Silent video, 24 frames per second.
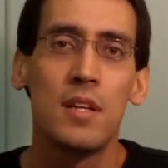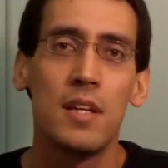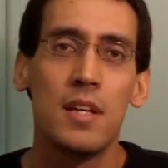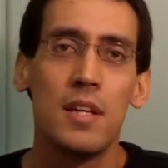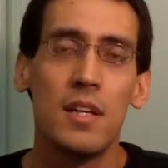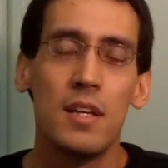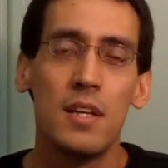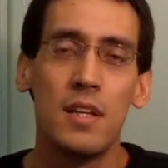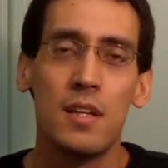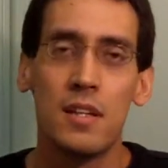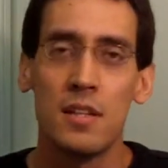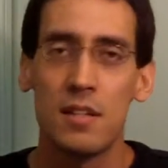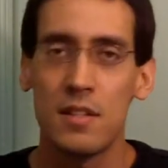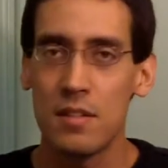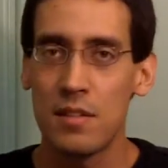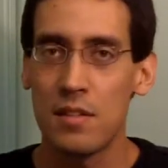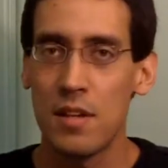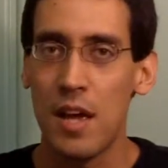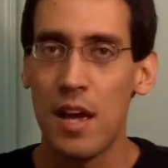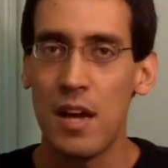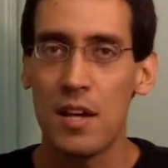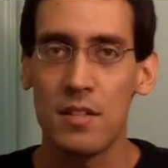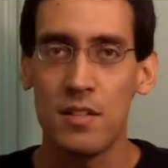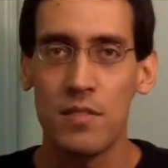It
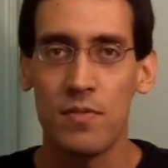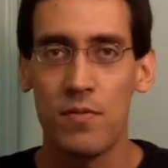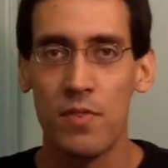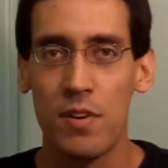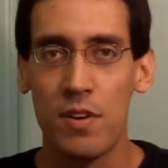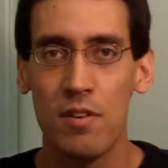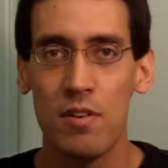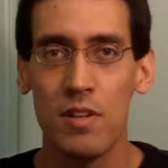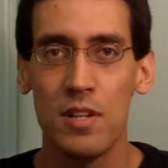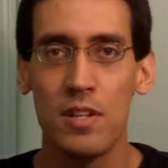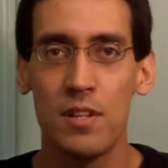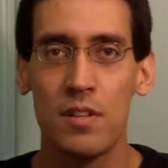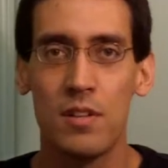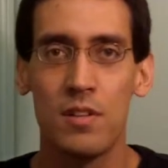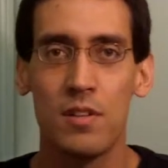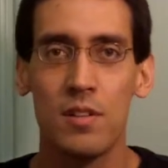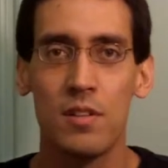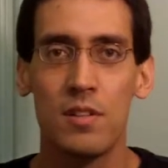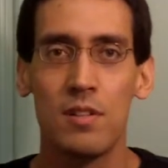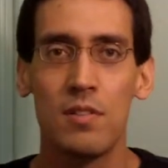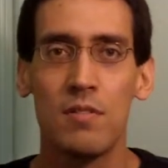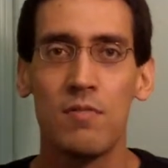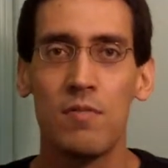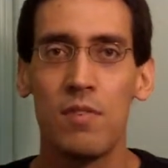has a very
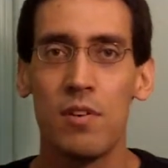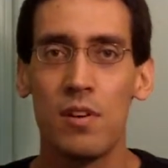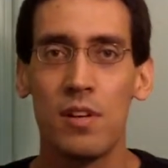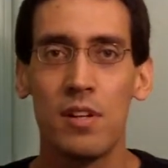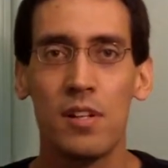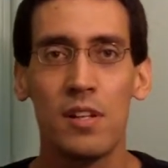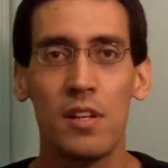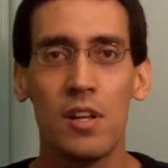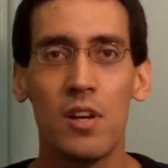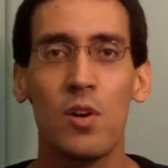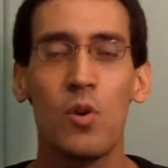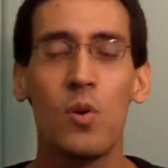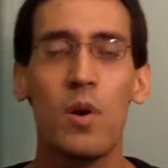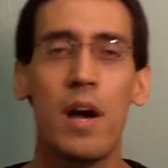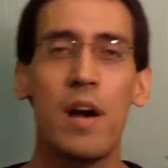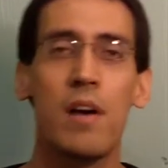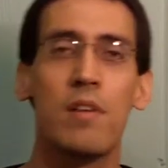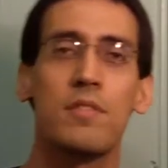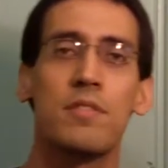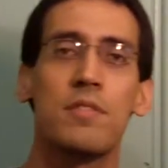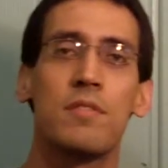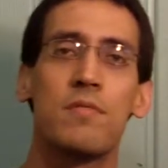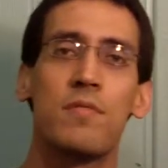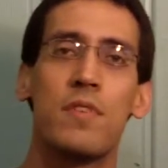good, very low
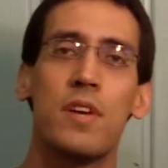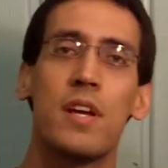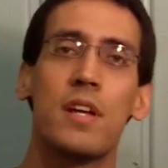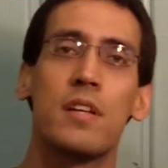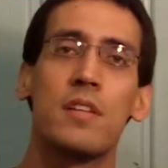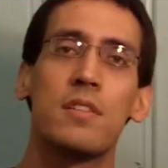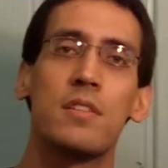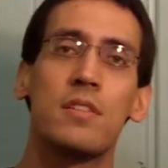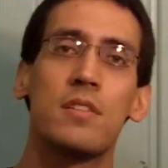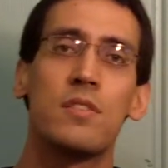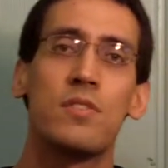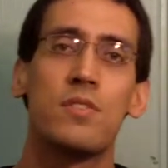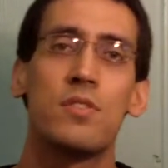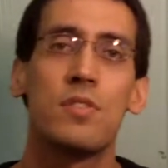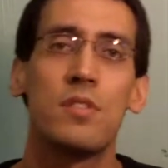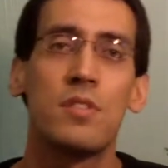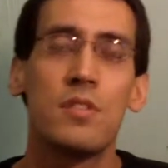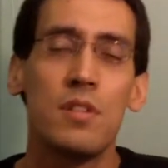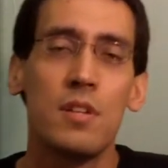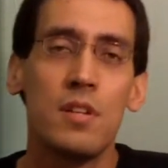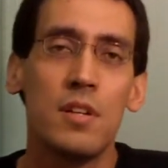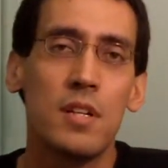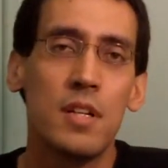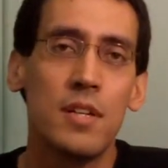house
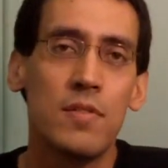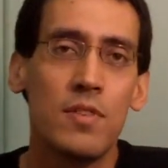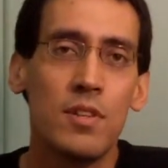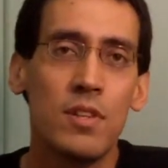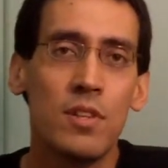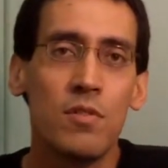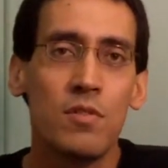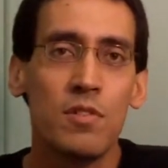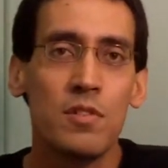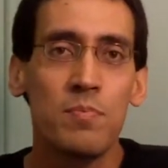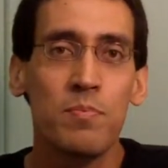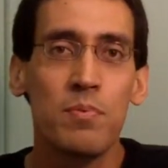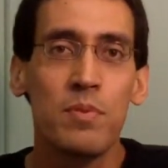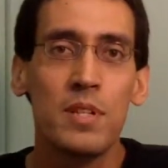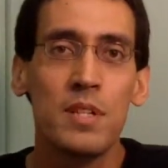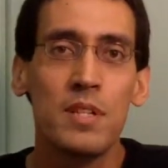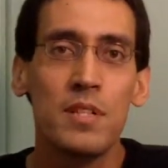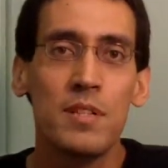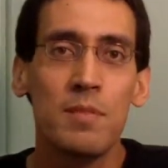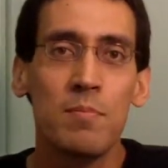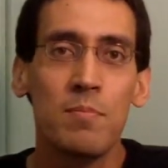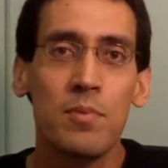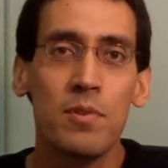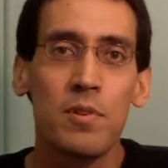advantage, even though it's pretty
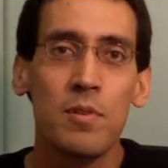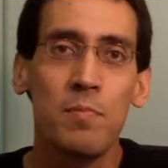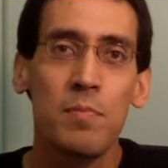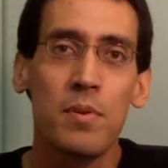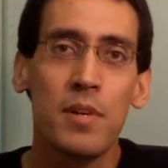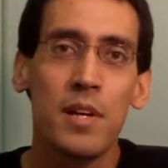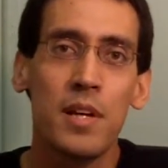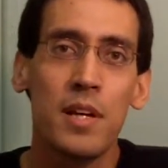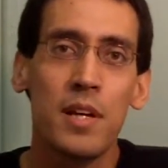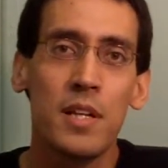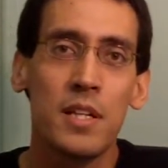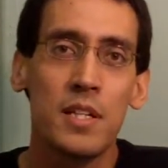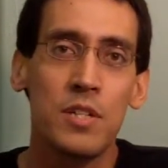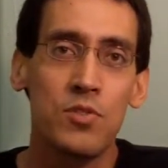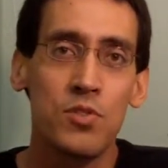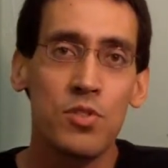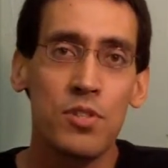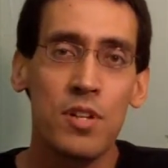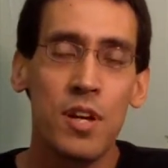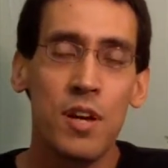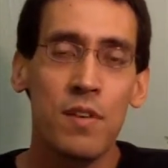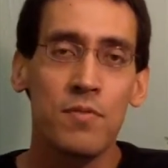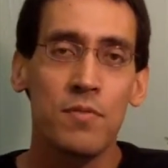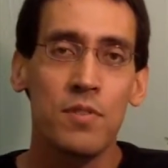simple to play. You
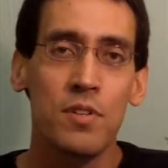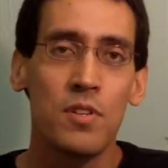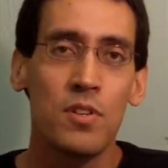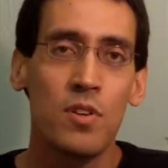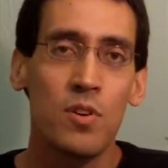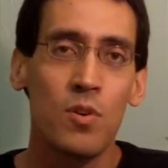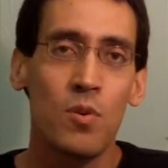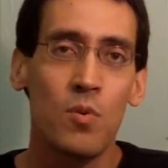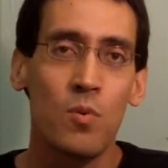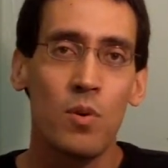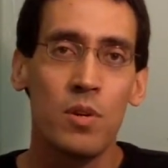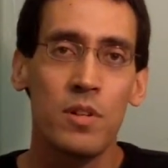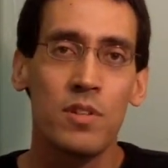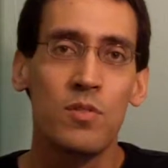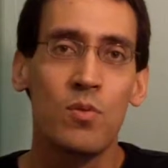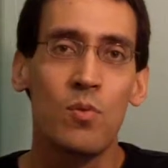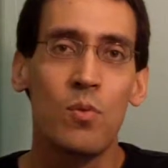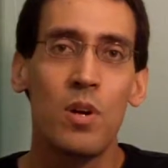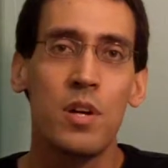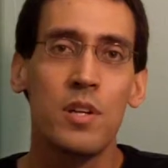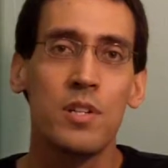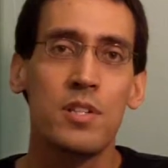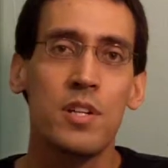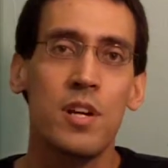just have to know what to
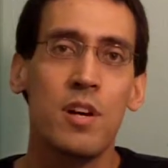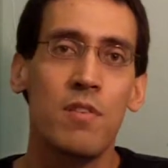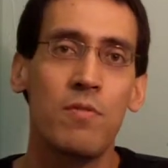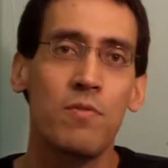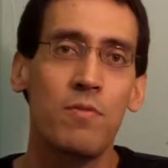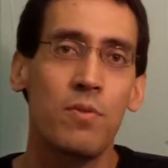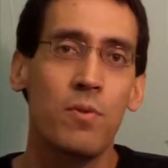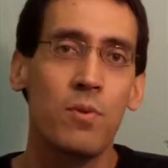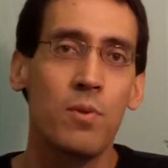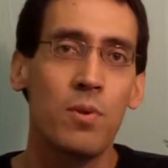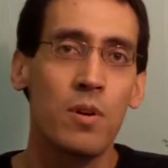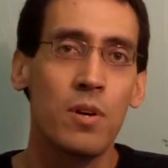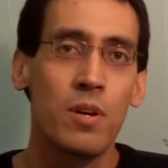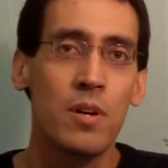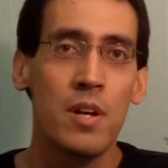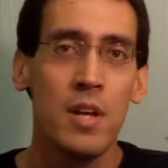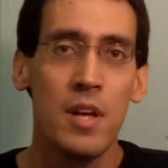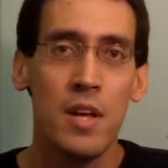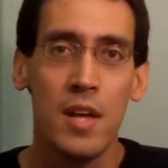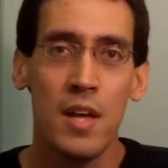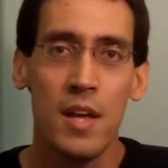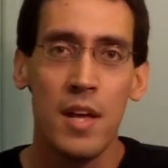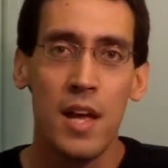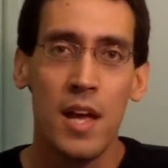watch out for,
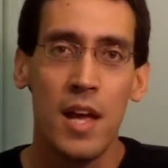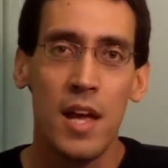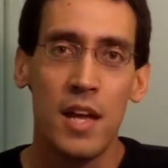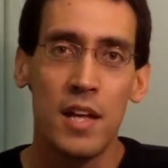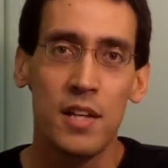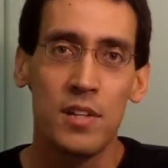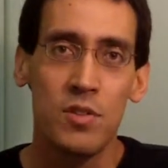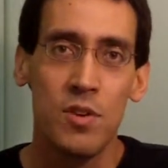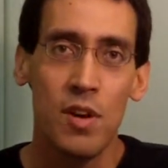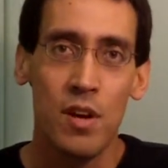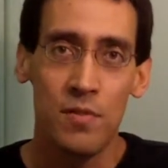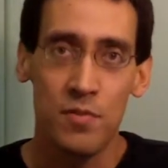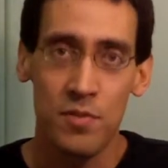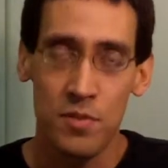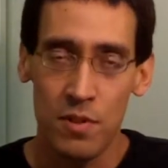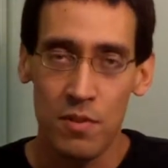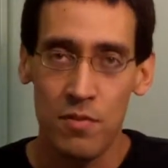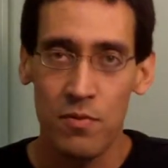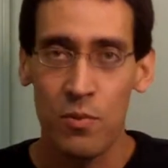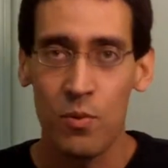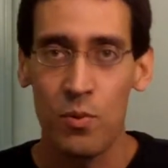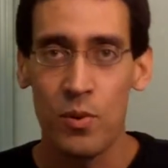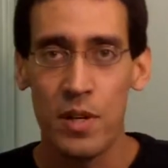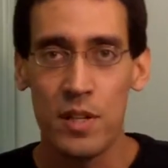and you have to
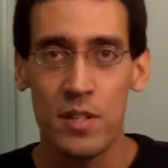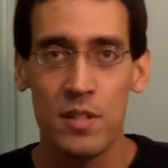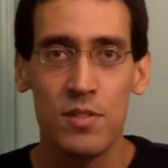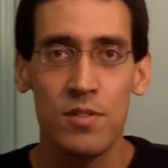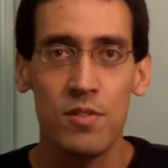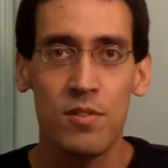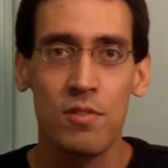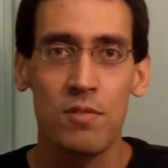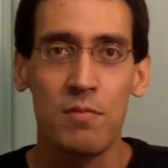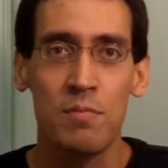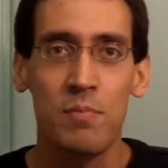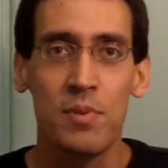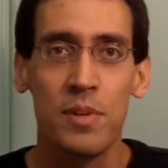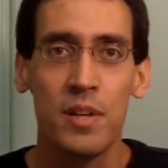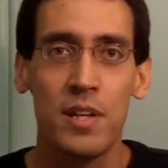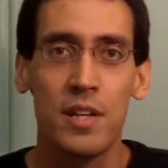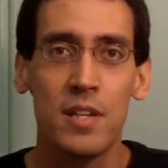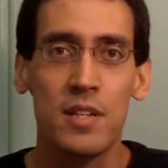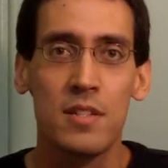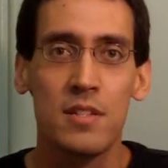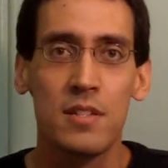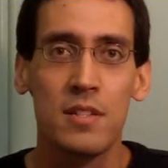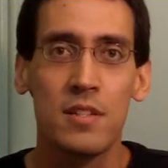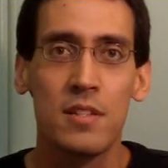avoid certain
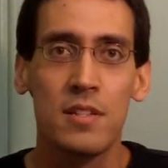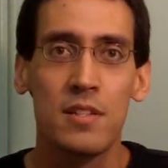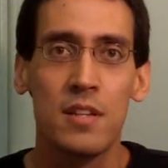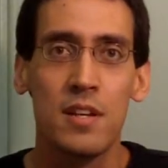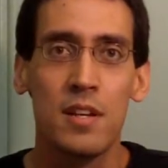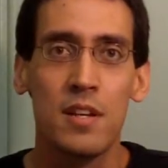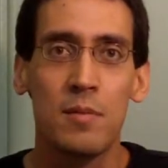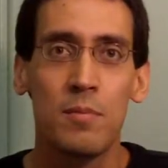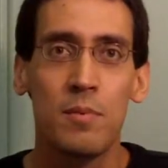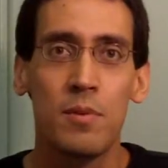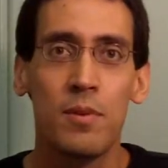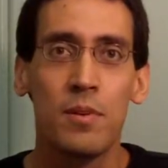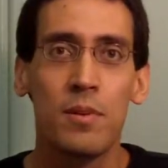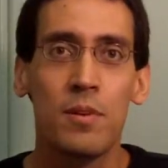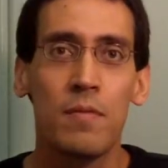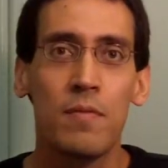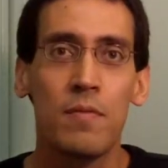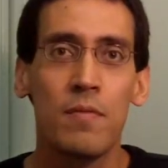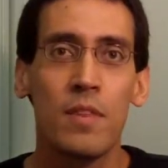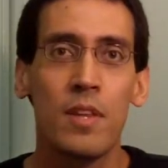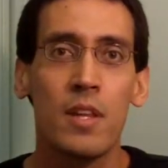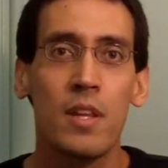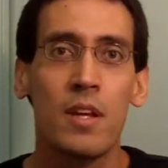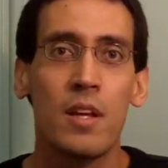plays on the table.
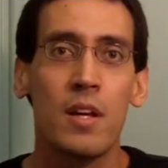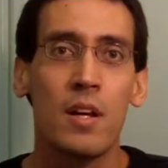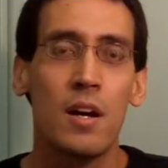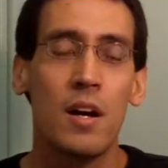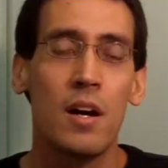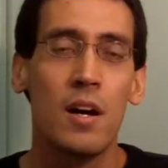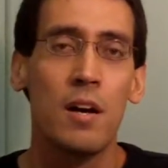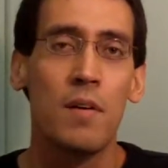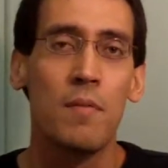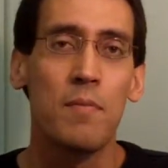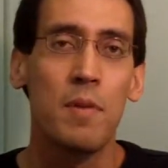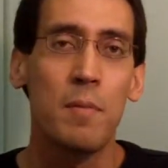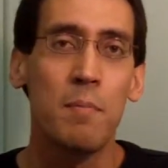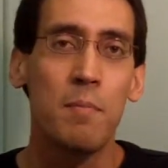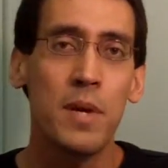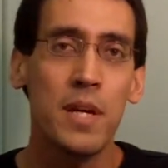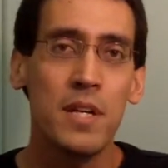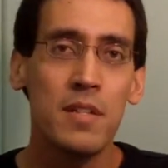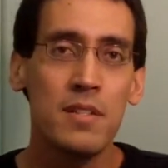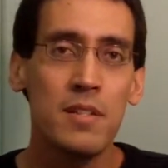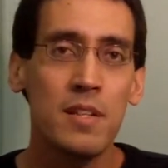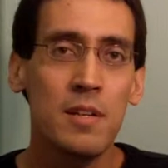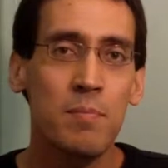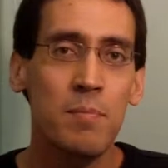The
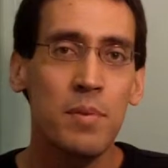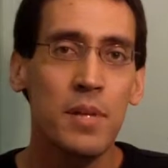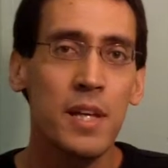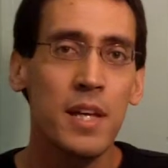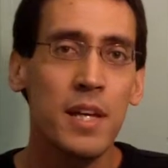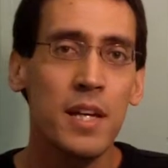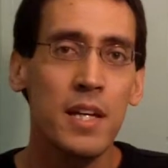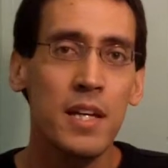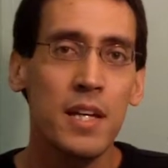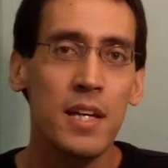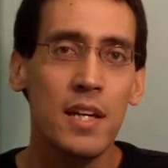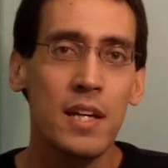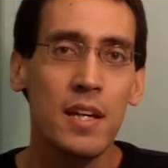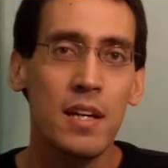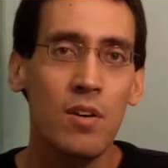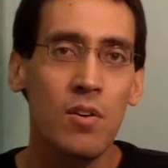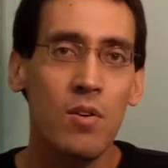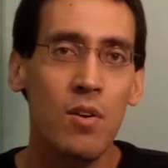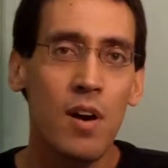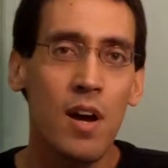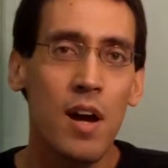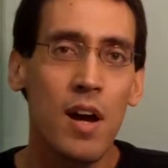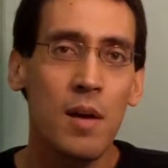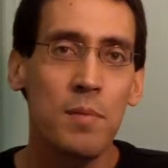basic play in
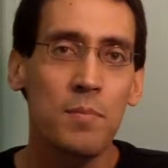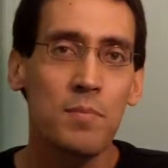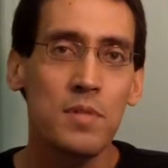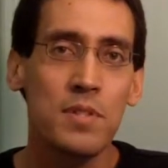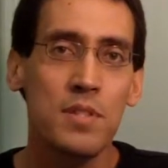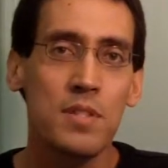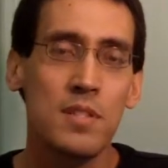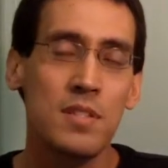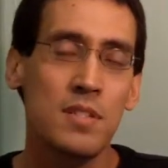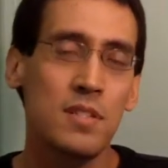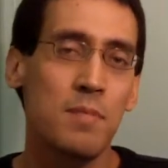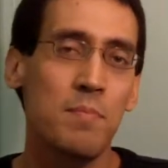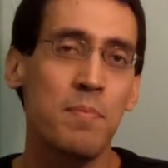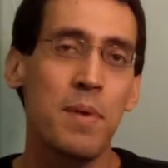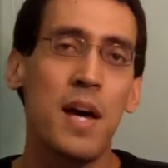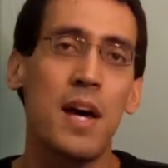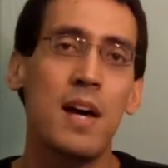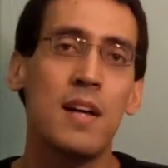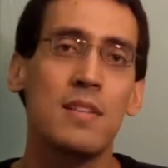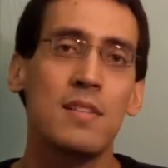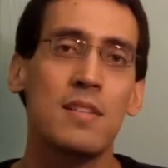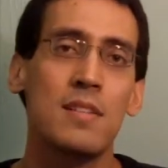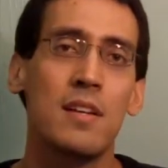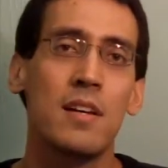craps is the
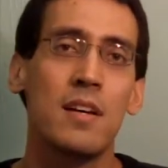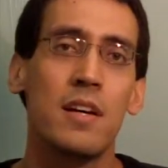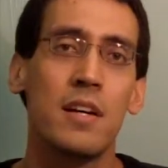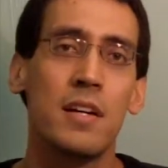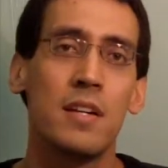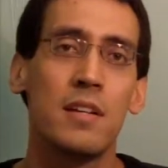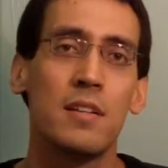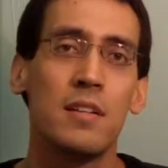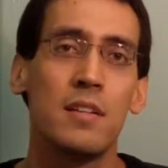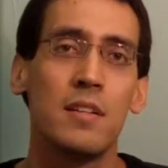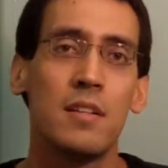pass line.